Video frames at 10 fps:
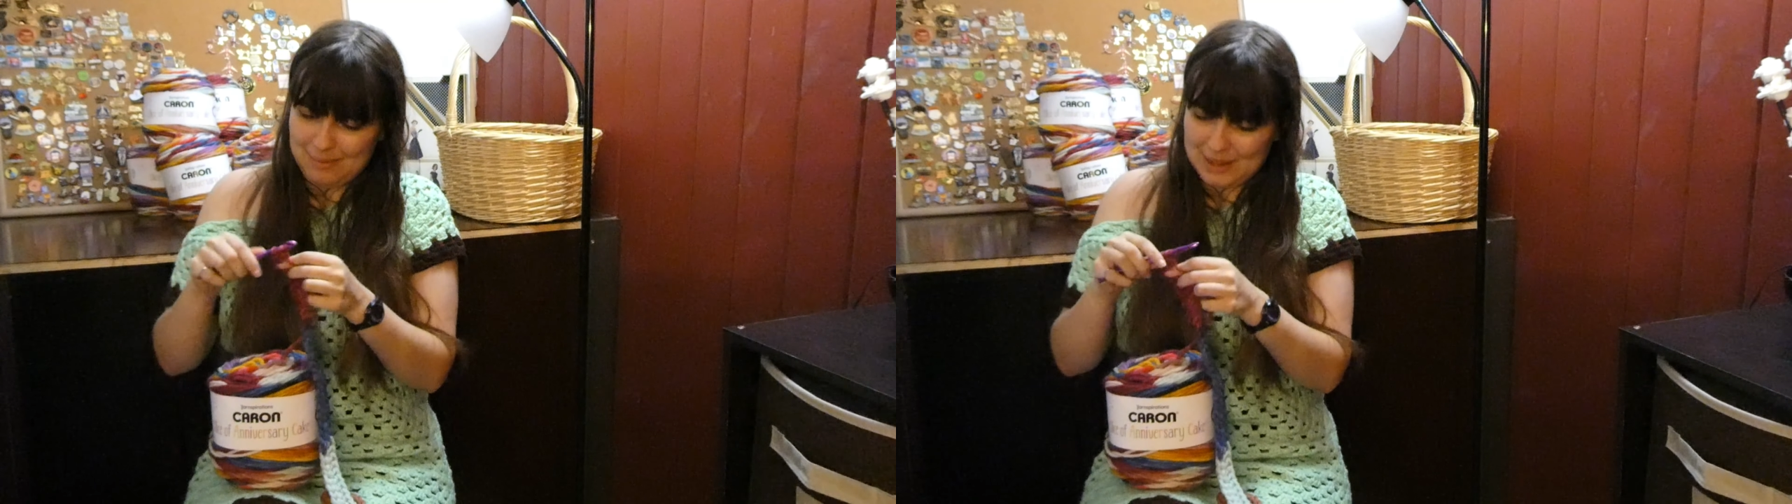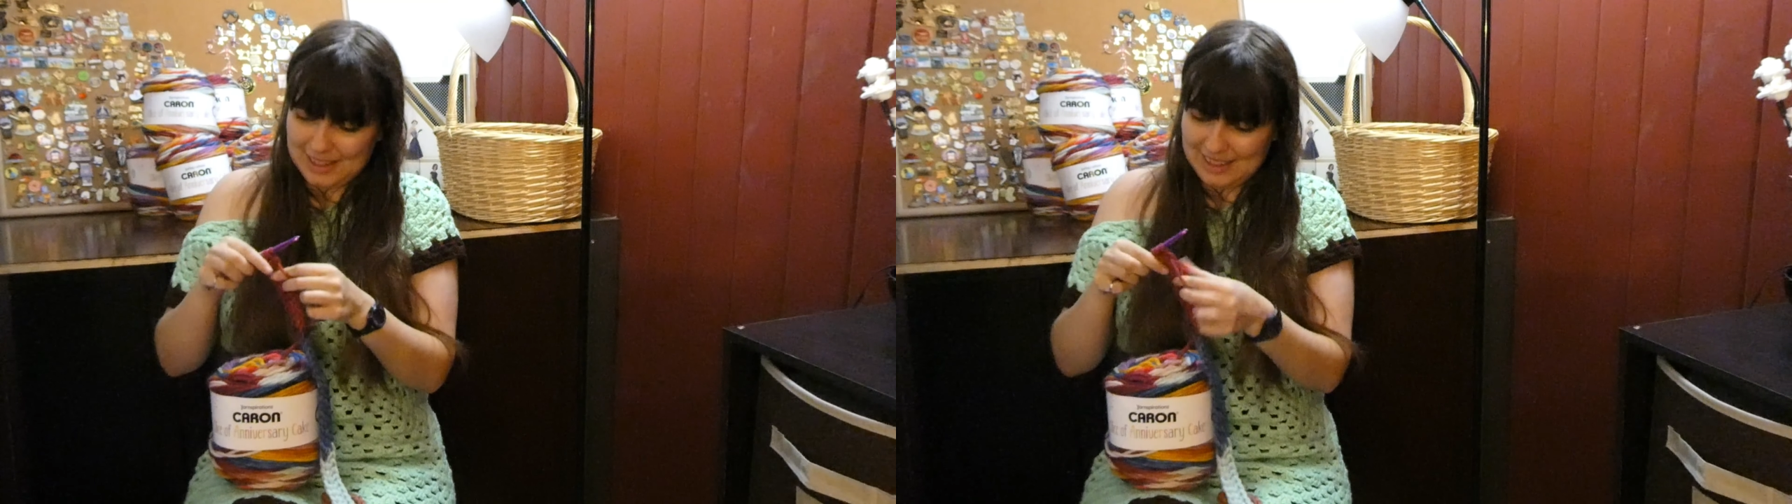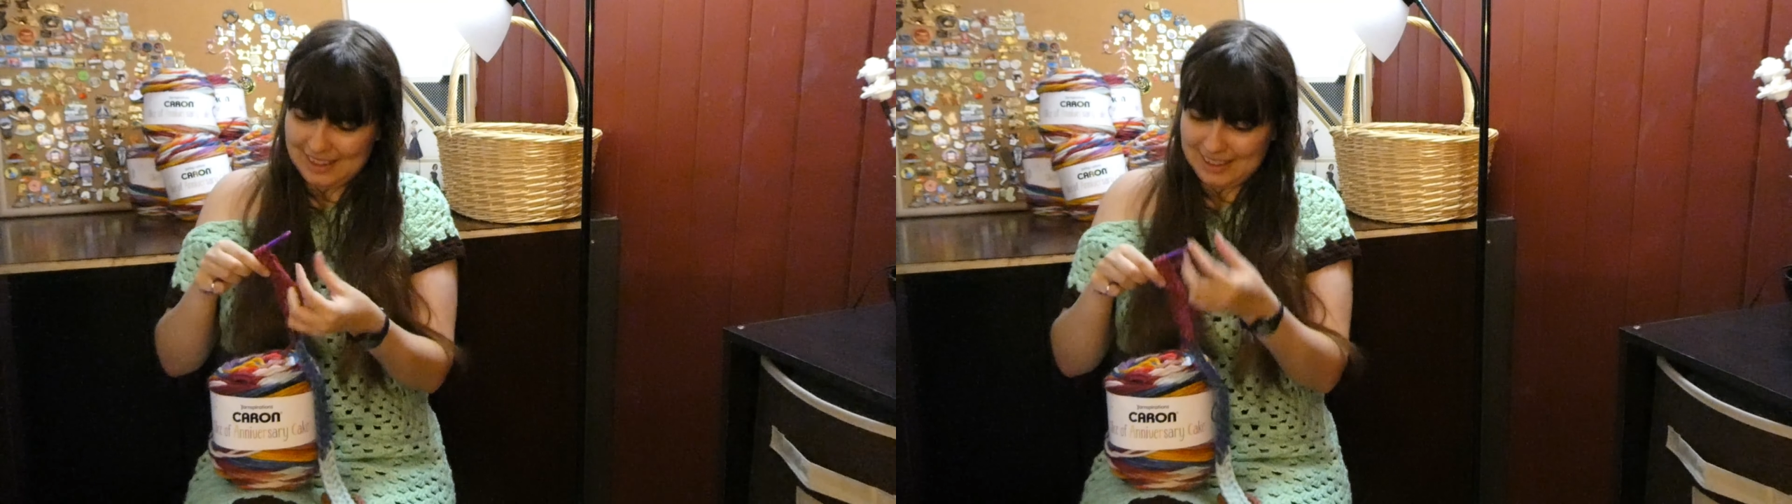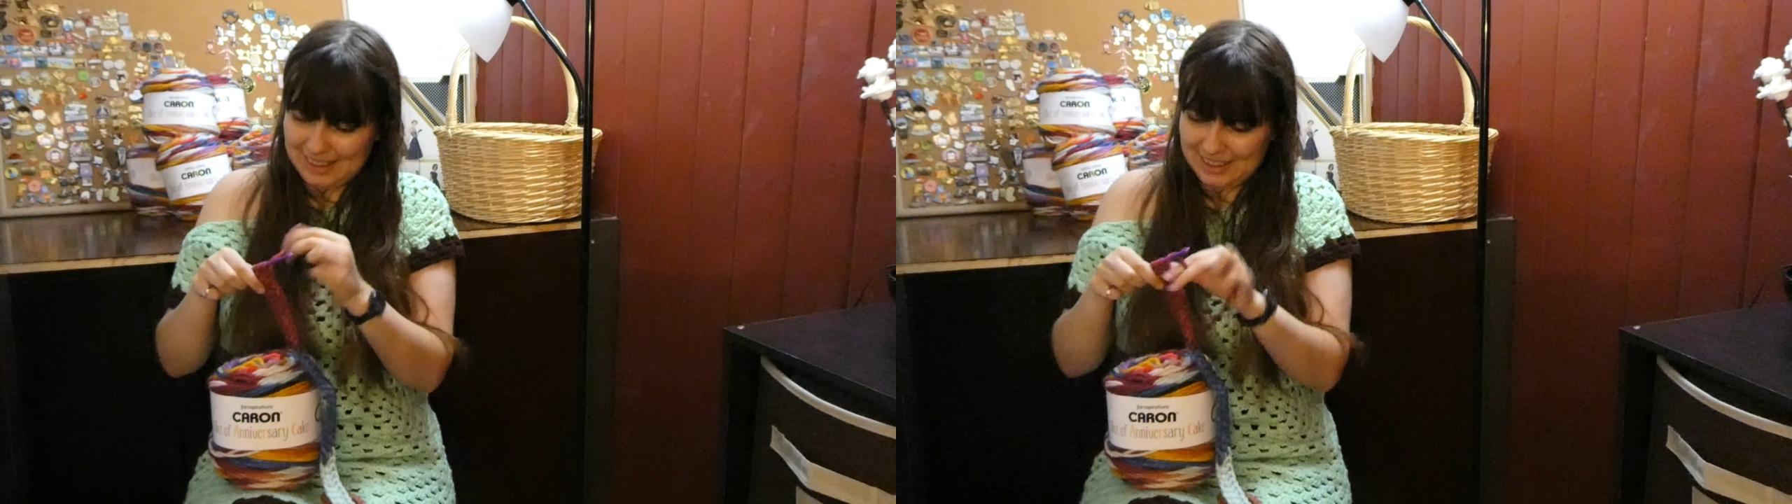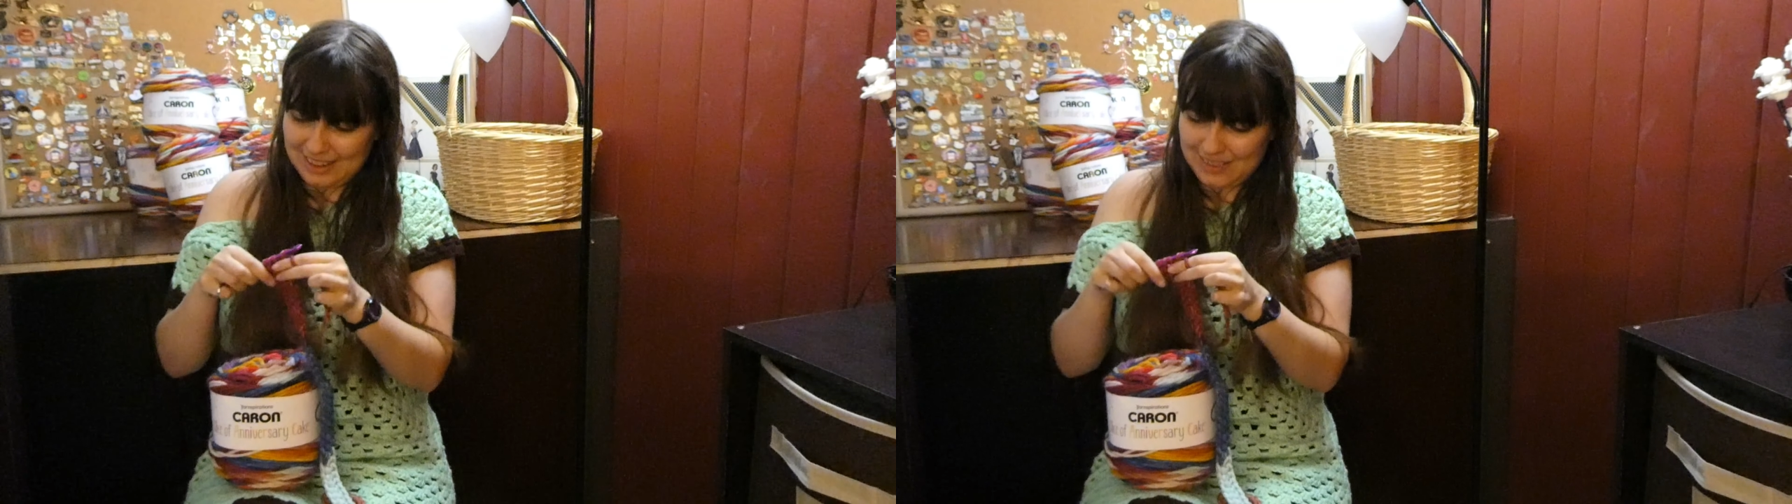but
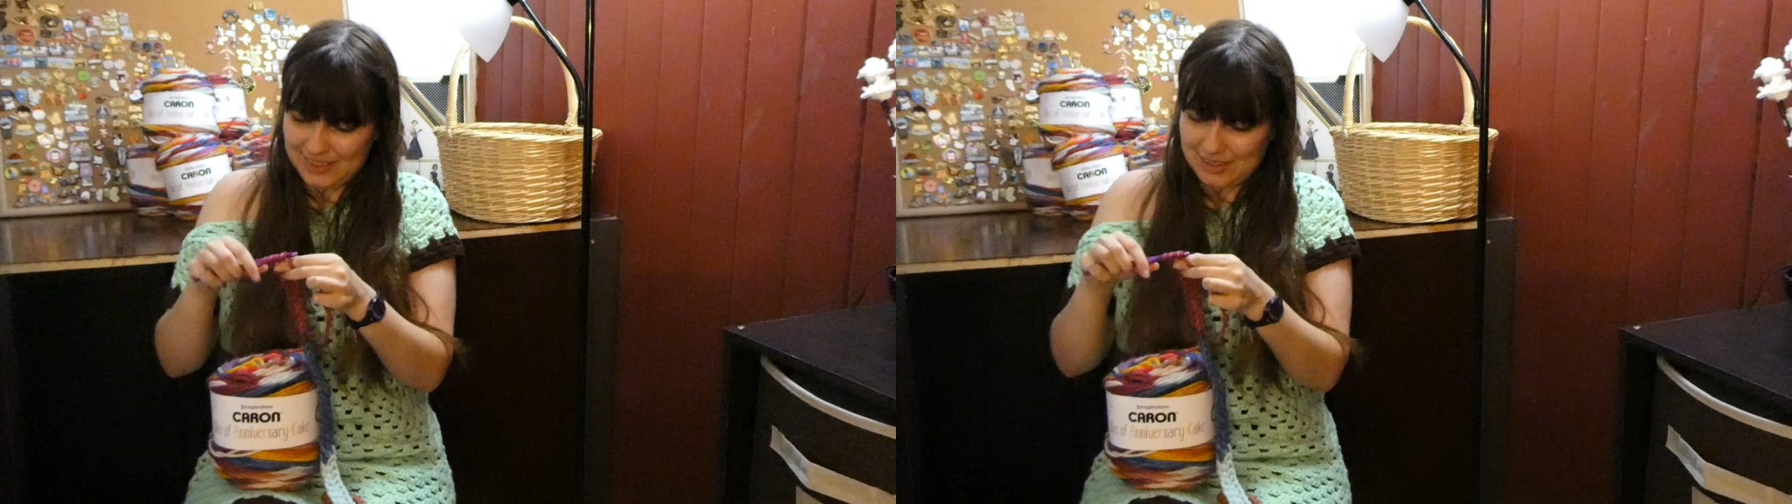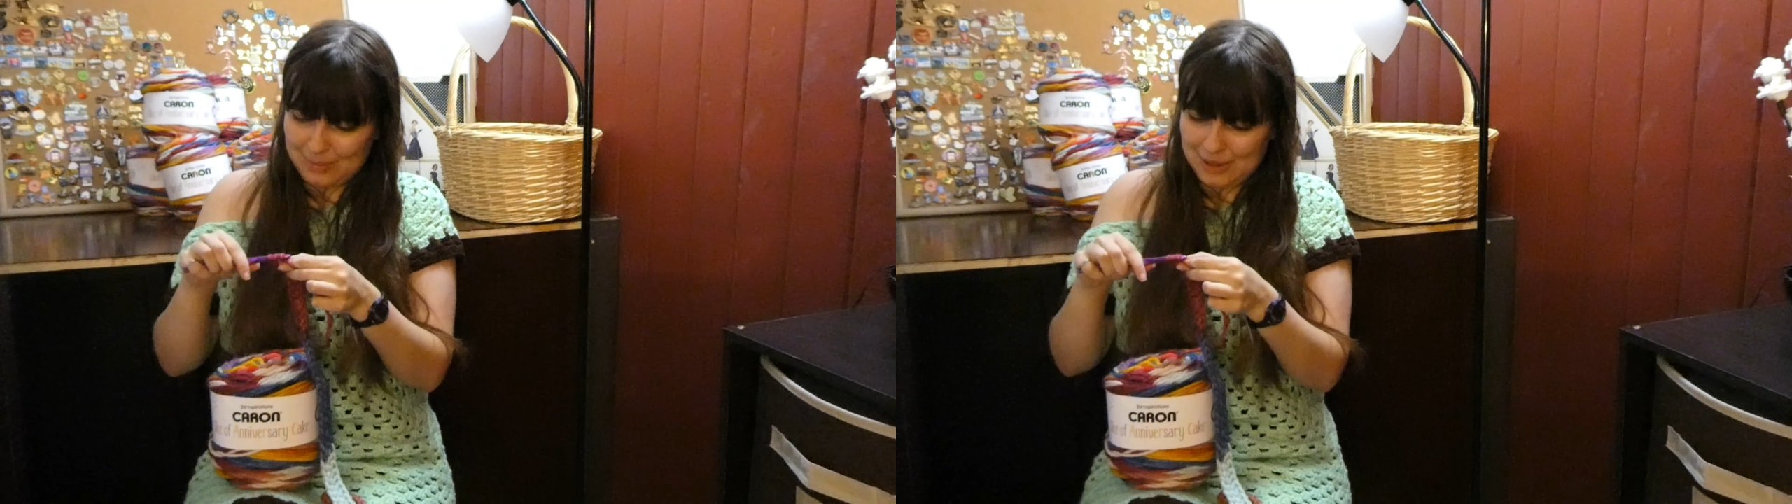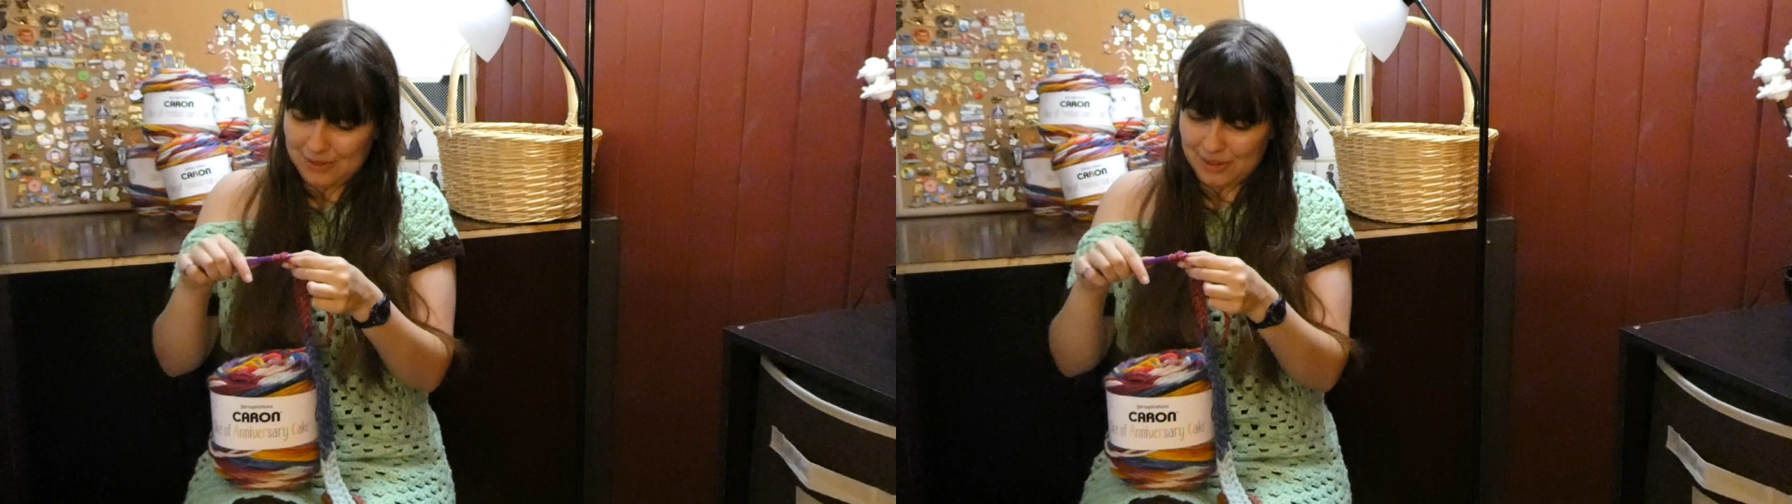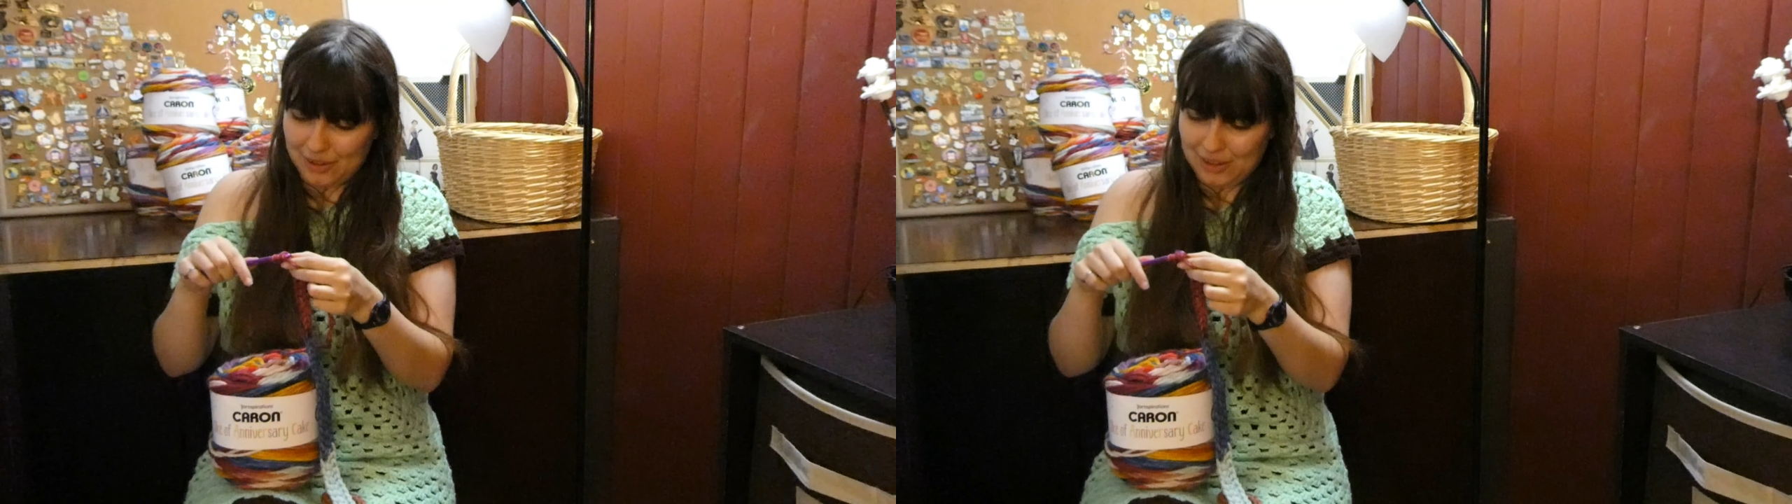they didn't give it to me for a